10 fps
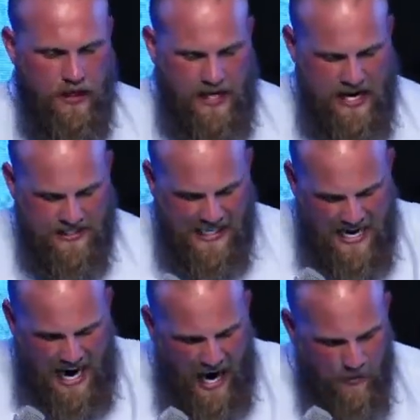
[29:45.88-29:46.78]
I can't tell
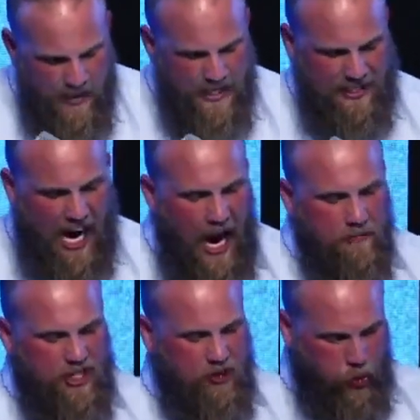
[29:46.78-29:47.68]
you how many
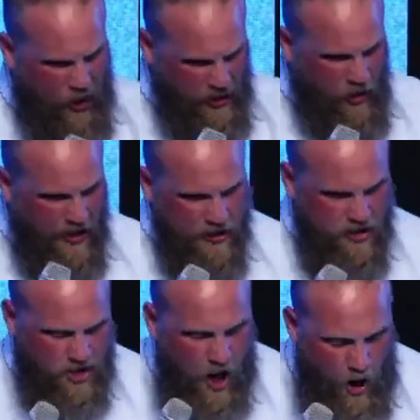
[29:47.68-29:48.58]
times at 21
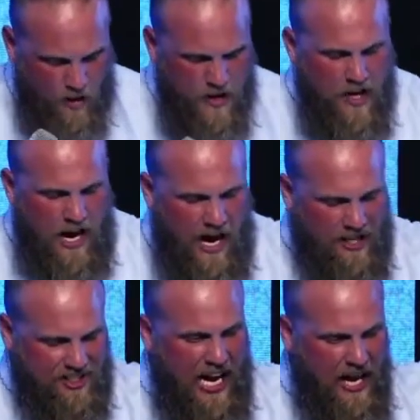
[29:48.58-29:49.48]
years old
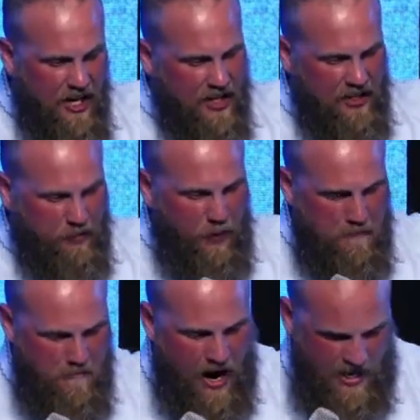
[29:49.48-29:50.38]
I sat there and
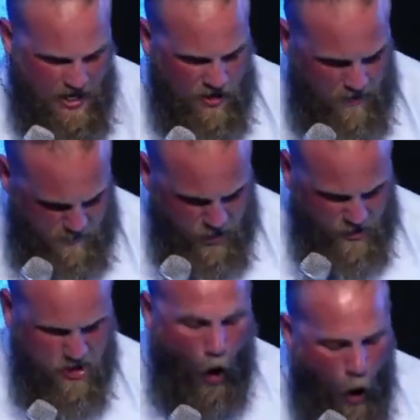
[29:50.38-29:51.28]
put my ear up
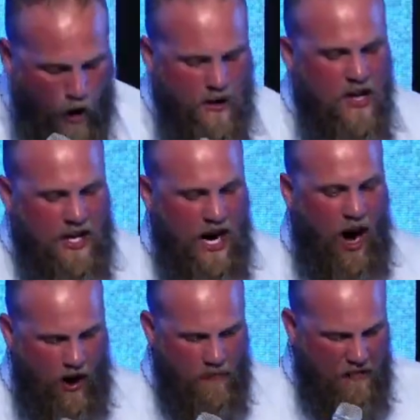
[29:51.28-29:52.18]
to a door and
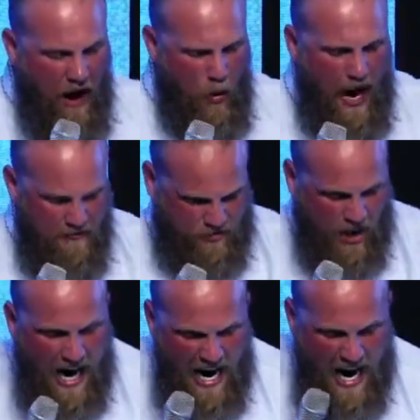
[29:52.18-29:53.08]
I heard my wife
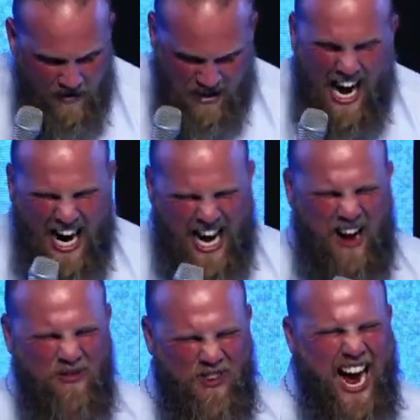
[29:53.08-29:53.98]
cry out, God,
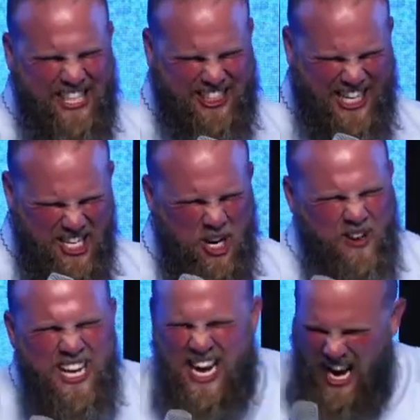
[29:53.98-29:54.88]
I'm asking
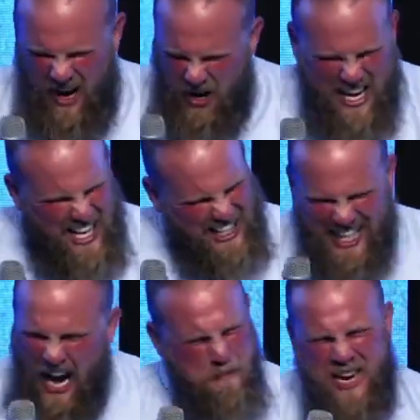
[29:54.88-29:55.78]
you, help,
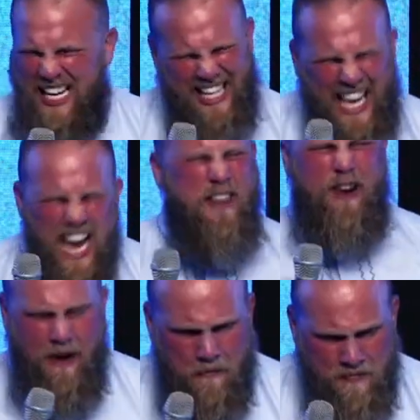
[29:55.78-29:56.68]
let me
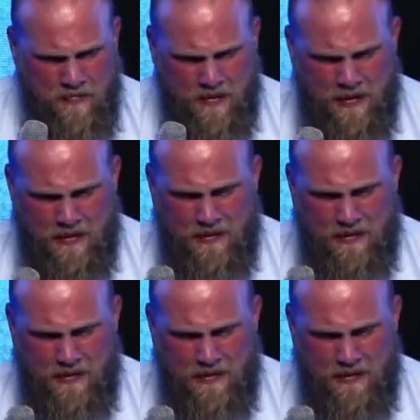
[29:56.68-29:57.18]
leave him.